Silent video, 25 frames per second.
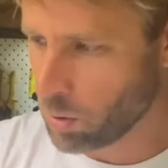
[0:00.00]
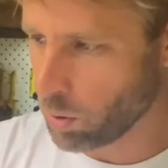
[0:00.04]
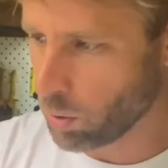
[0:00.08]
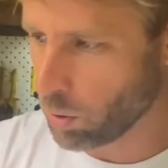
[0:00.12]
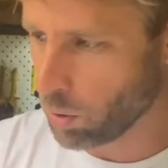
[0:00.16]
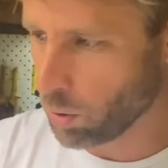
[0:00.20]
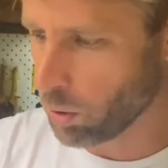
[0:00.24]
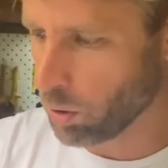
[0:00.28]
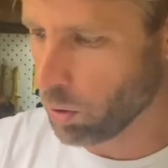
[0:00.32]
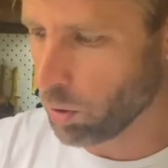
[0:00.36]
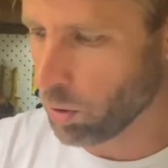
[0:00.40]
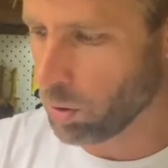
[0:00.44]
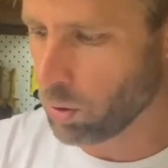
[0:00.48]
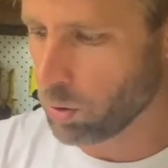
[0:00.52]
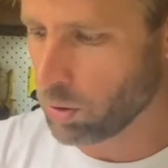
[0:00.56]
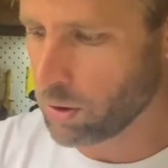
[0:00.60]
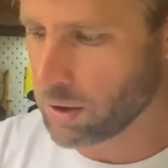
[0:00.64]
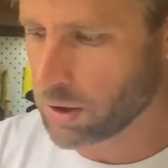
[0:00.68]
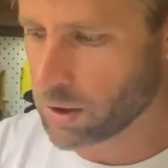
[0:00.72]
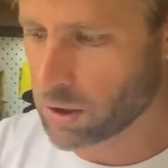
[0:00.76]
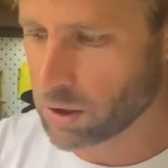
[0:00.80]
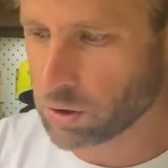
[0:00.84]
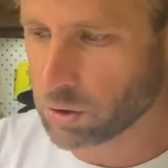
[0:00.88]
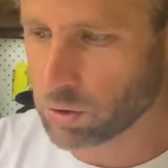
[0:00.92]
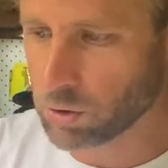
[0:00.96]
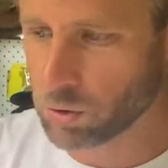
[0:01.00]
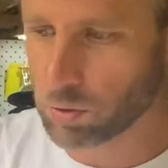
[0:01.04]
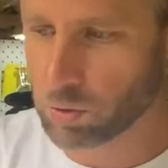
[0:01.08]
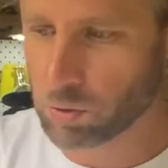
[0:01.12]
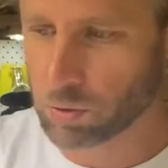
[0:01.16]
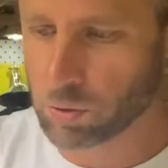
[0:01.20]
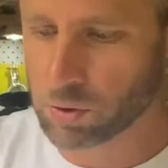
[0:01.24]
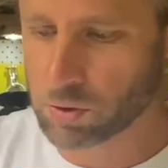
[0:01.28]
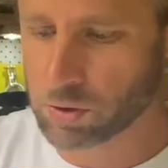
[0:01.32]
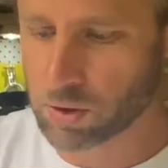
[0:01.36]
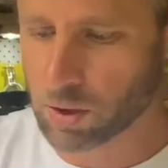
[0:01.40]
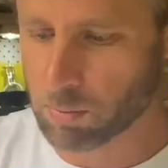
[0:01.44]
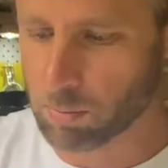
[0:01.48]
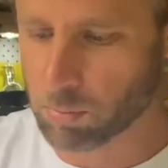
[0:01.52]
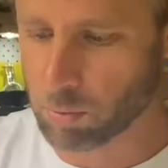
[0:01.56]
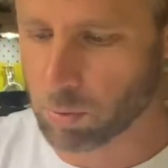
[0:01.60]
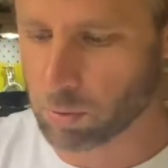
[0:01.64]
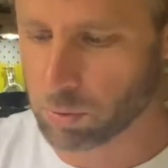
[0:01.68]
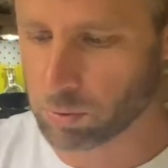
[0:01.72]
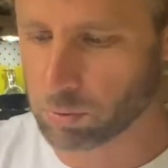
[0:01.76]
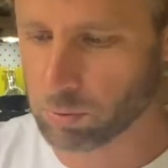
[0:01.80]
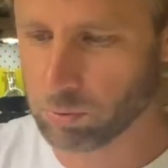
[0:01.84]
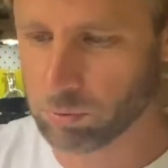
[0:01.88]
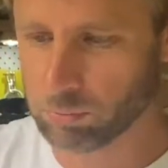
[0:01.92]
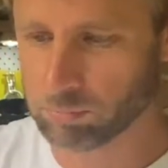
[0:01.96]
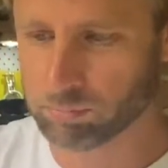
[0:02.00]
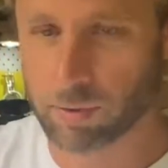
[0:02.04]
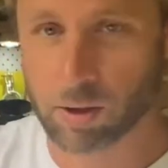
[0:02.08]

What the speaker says: or you can use a bottle,